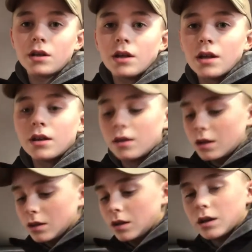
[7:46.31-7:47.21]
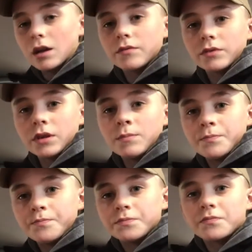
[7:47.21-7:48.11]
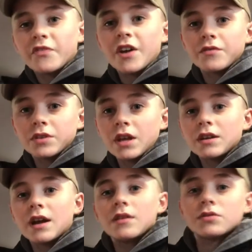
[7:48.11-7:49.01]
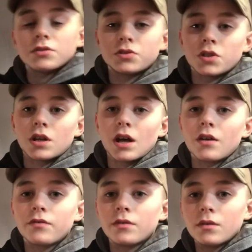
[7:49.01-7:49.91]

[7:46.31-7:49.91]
And like every 5 or 10 houses should have